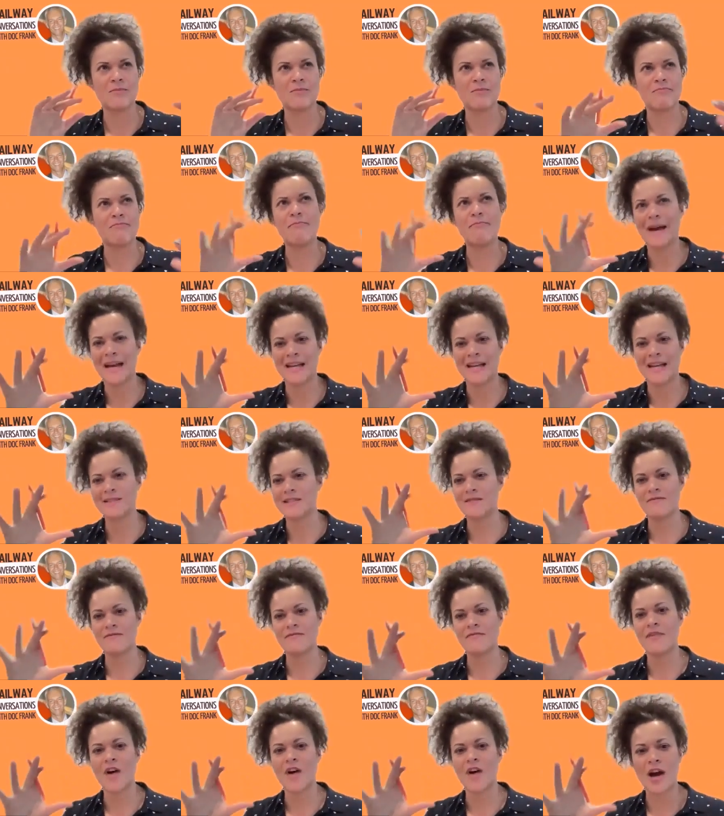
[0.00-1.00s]
the best
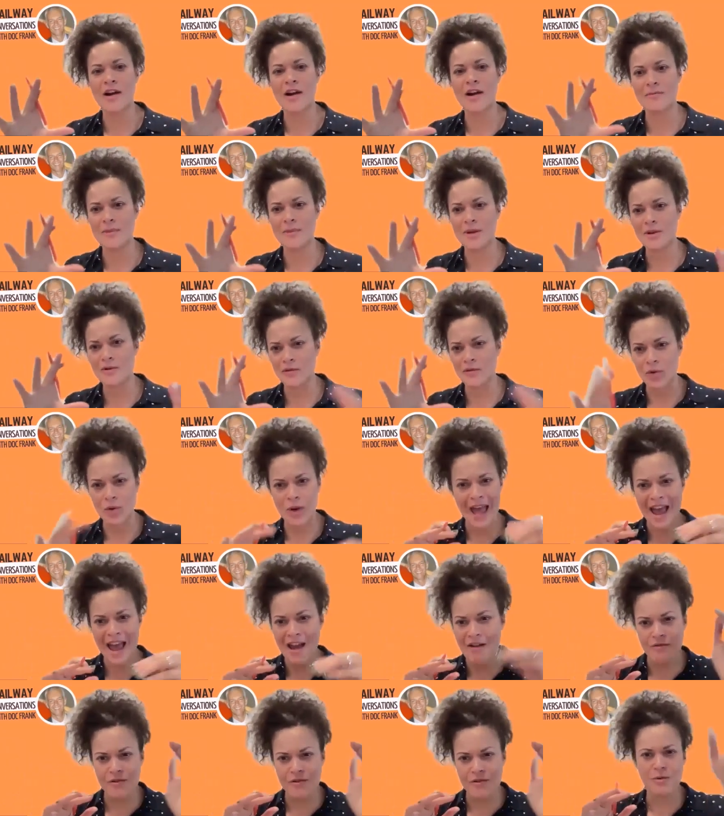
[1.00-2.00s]
environment for
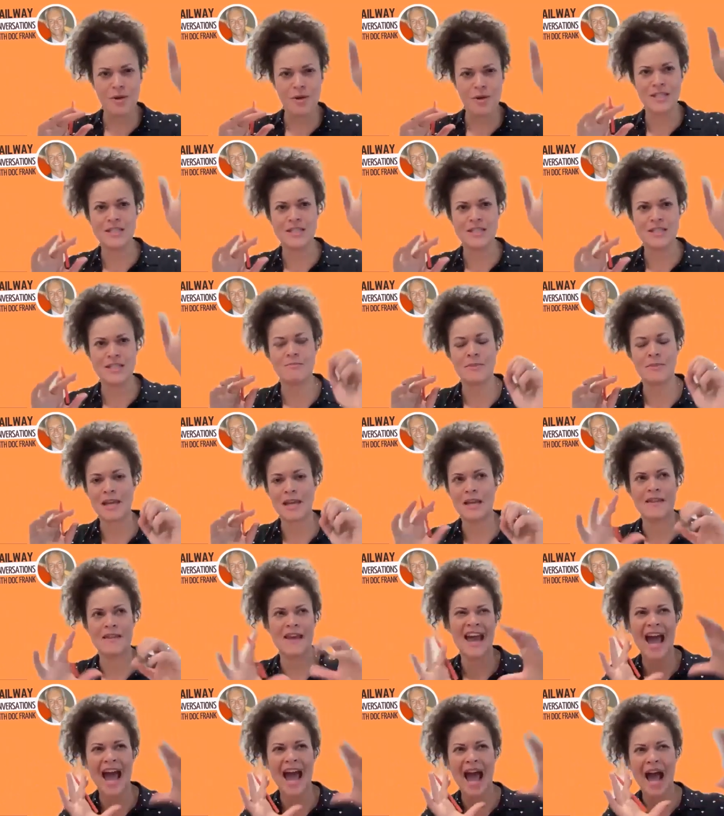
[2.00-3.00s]
everyone to
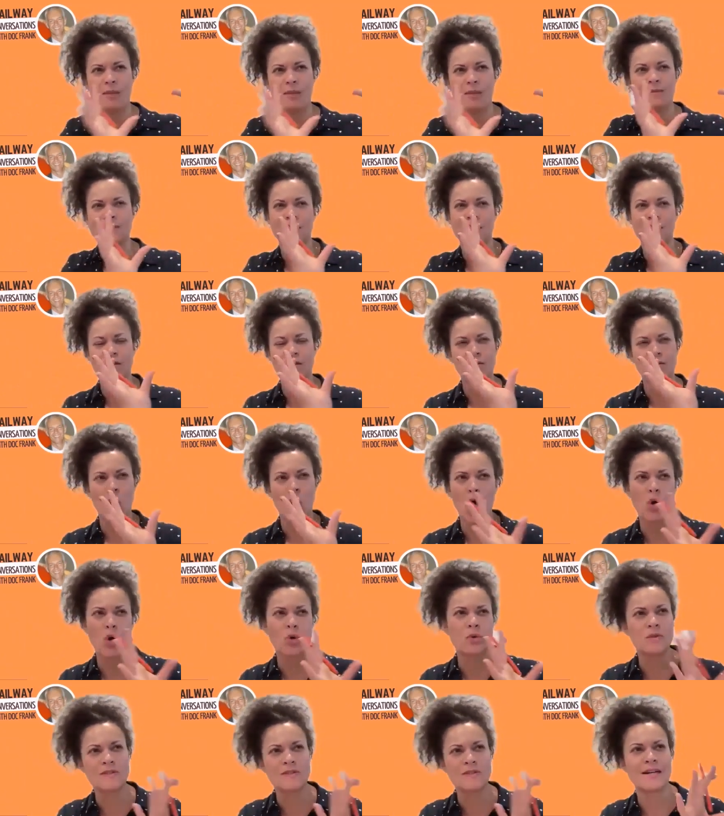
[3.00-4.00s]
be their absolute
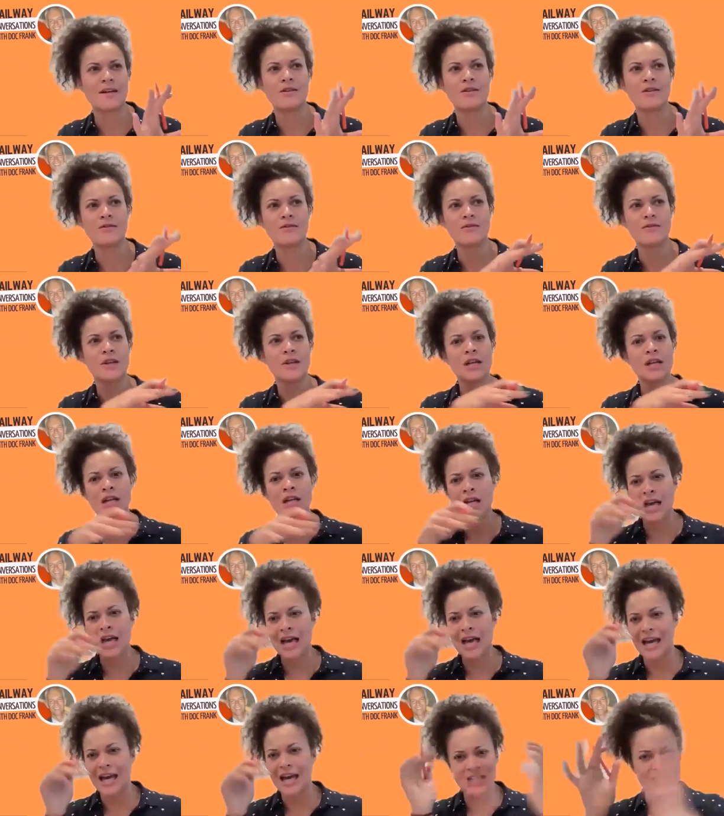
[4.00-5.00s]
whole self
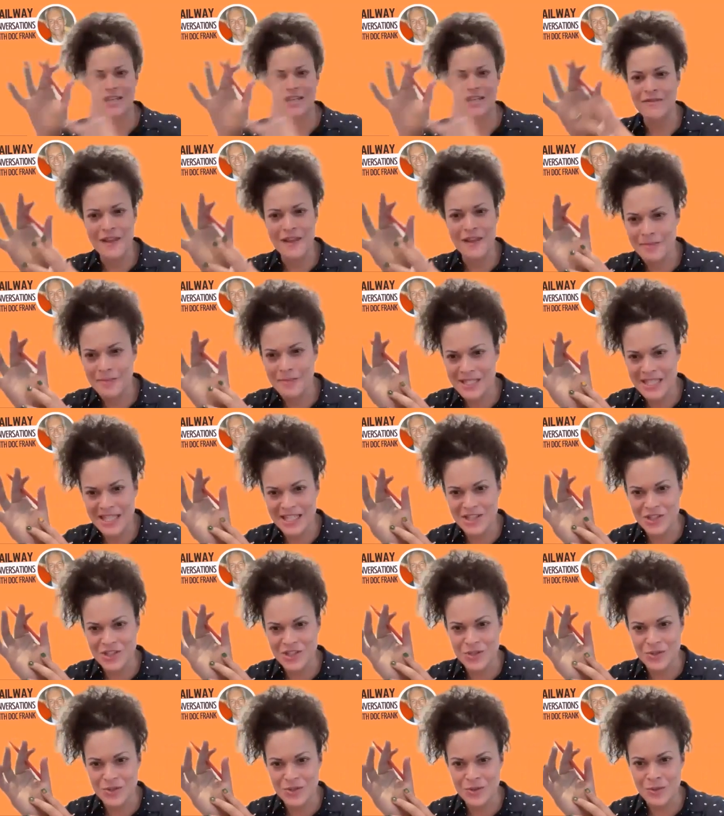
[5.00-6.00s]
and achieve their
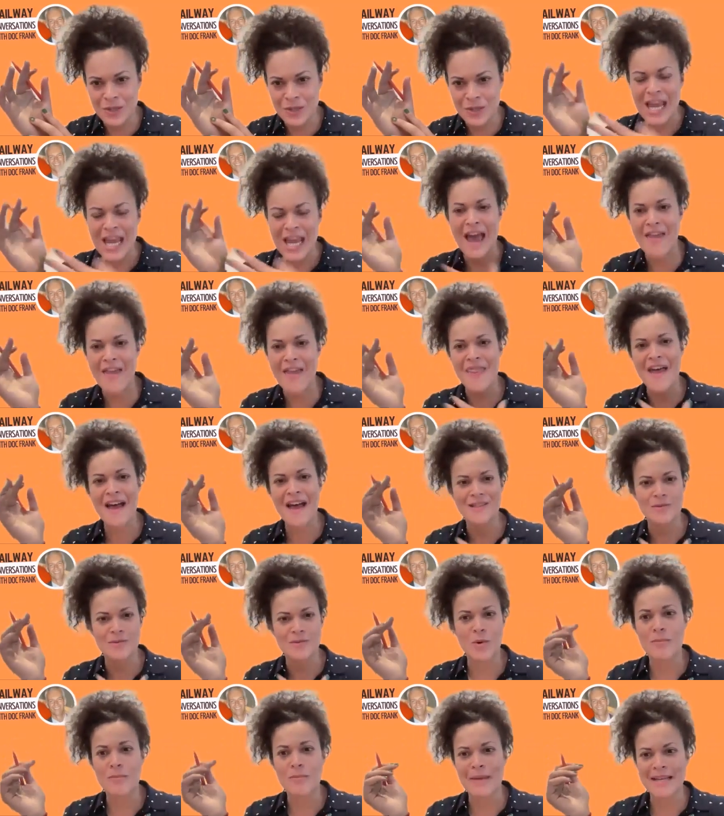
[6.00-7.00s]
potential. And
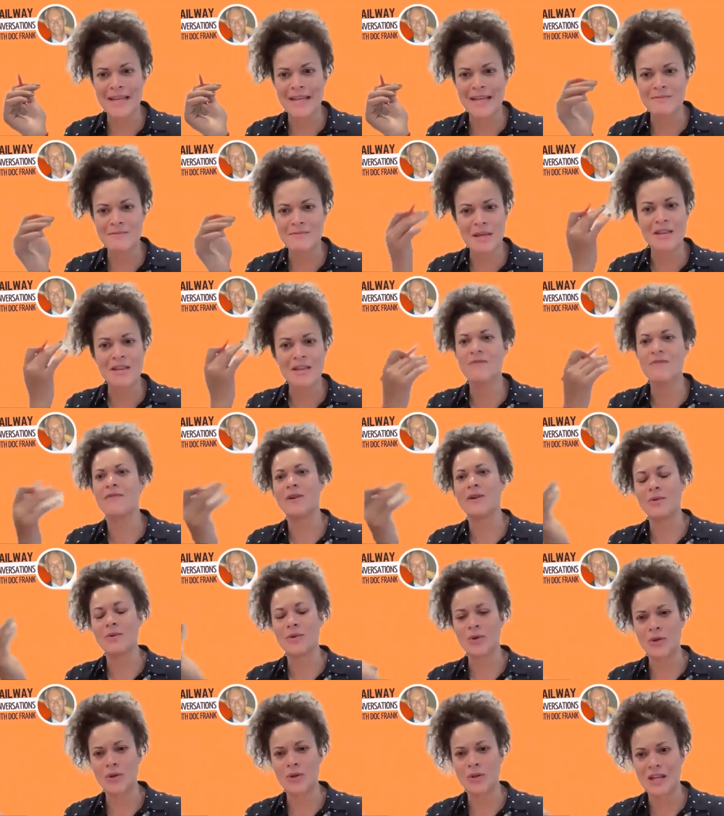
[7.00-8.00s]
that's what makes me
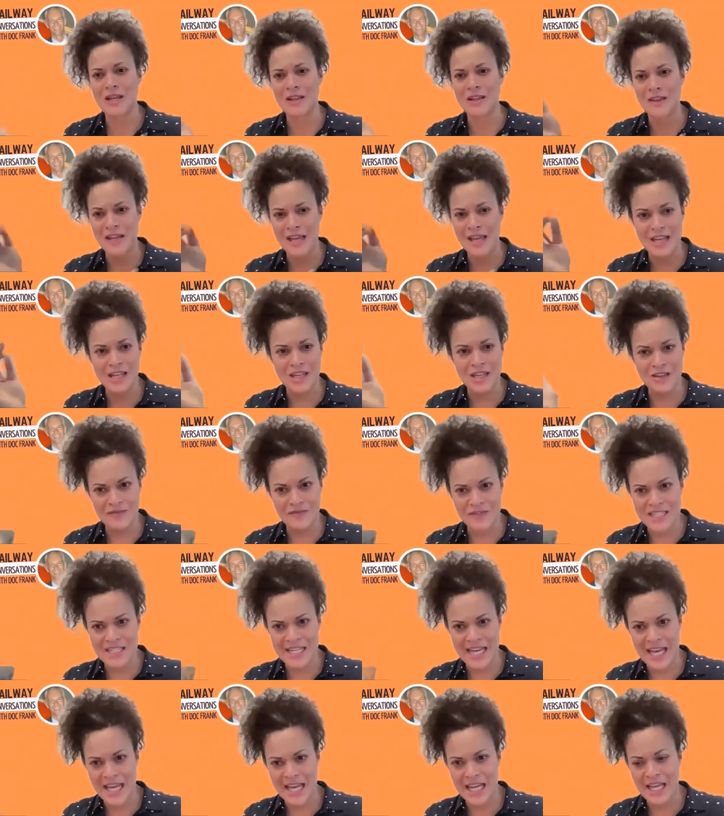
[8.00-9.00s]
feel good at the end of
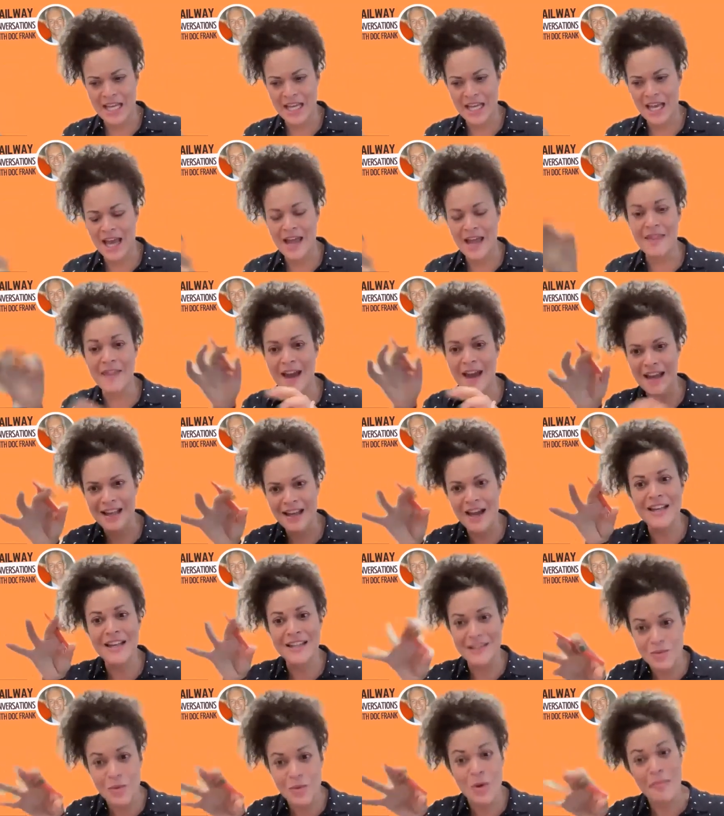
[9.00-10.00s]
the day, and that
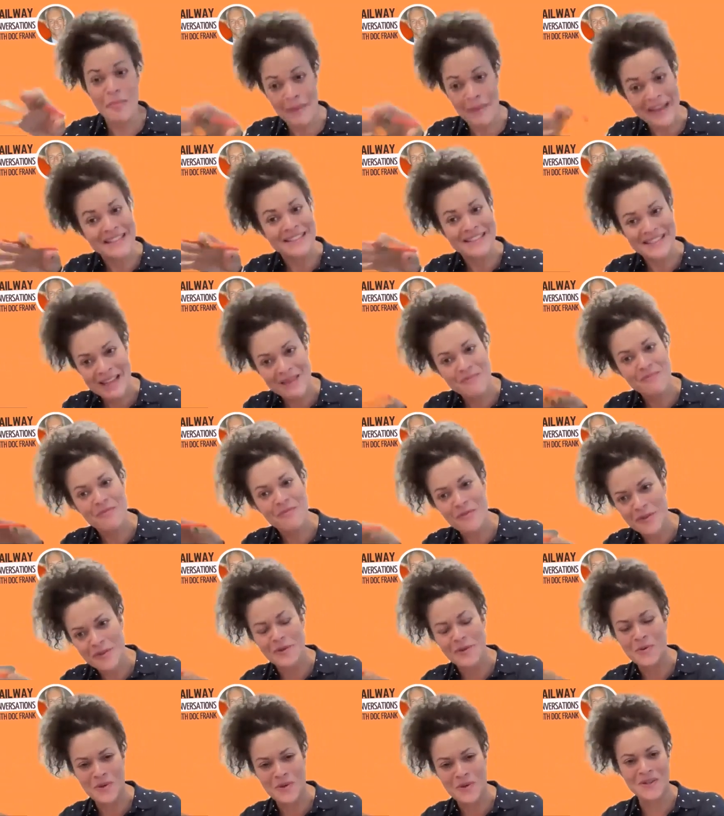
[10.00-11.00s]
is what makes them
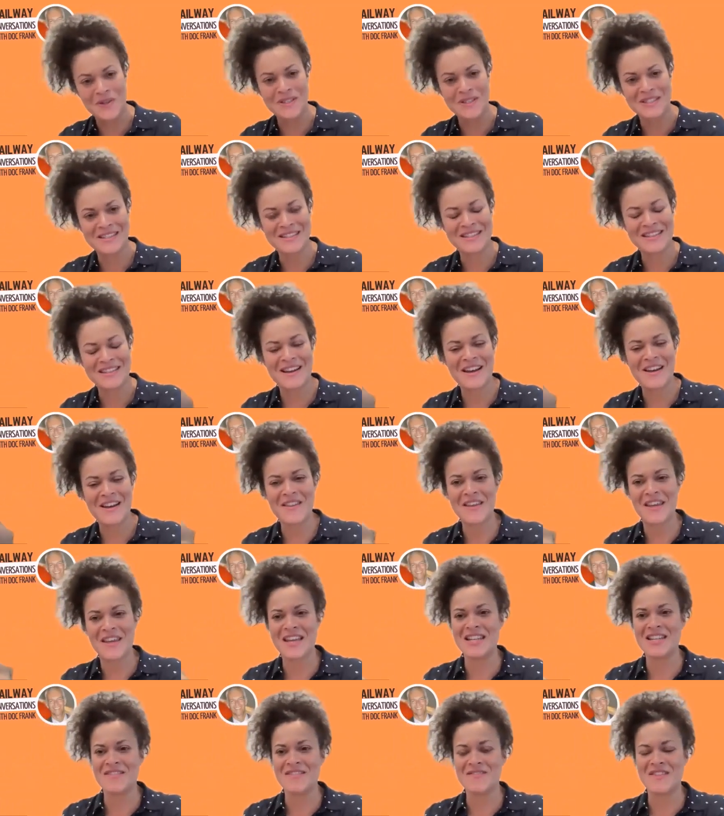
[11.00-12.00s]
feel good at
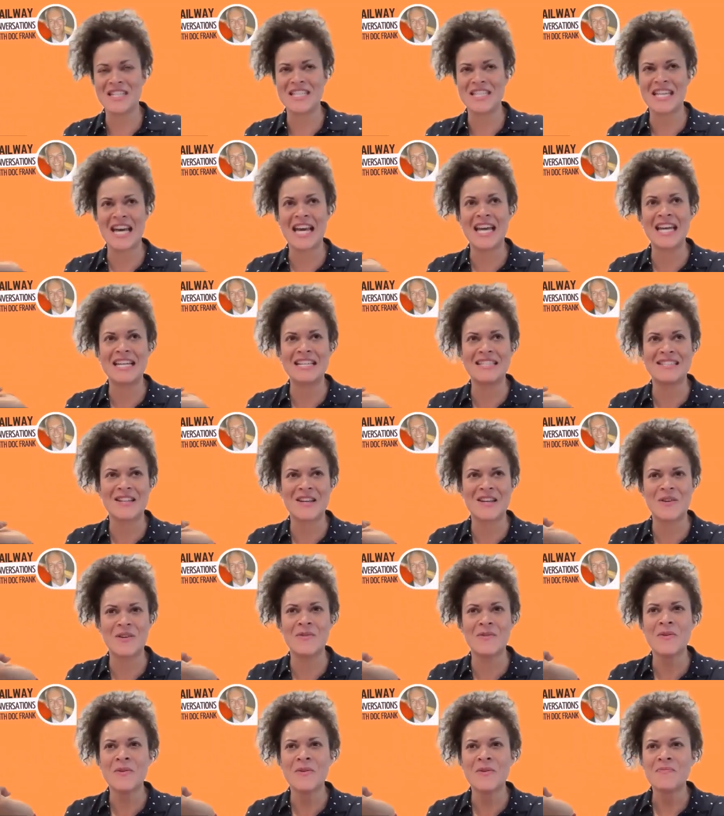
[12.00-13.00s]
the end of the day.
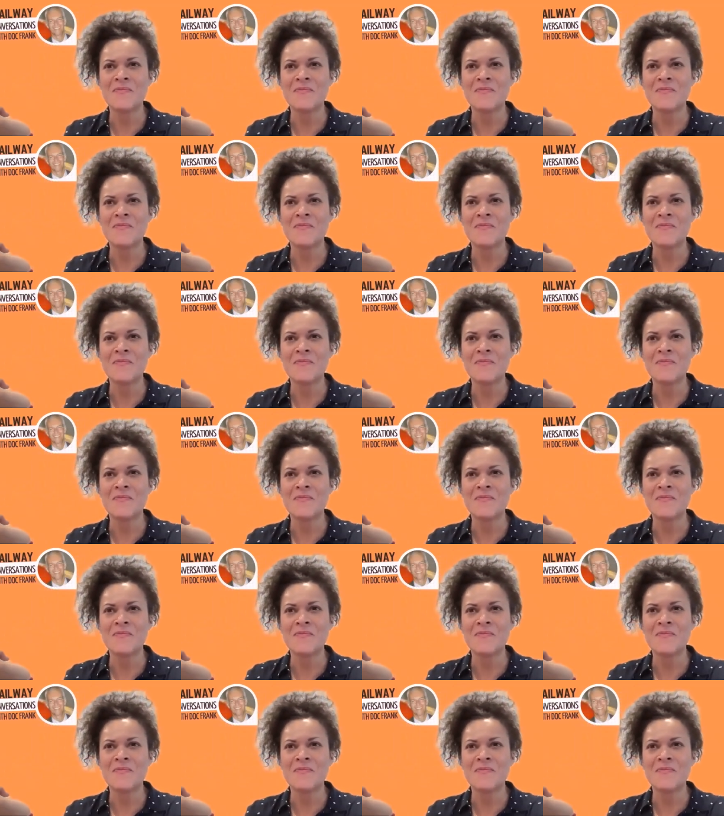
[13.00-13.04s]
So